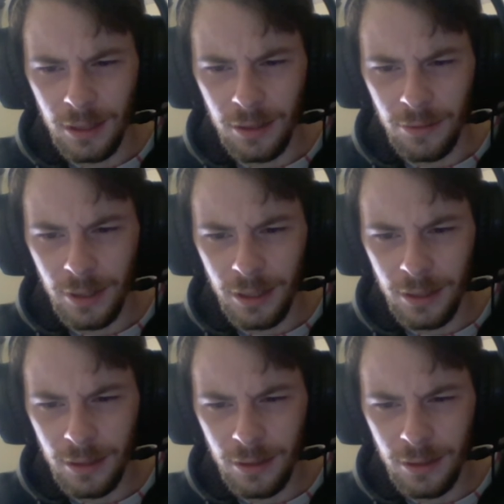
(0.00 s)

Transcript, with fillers: isn't right.